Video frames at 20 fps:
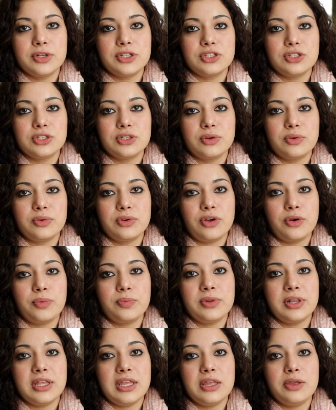which
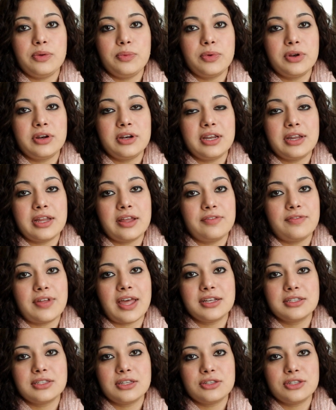normally you wouldn't have
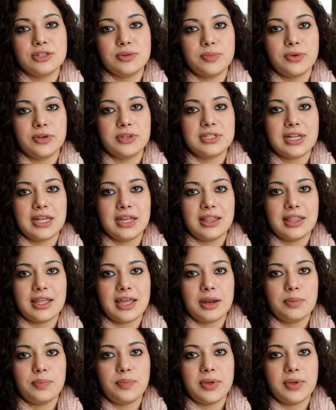access to books like that,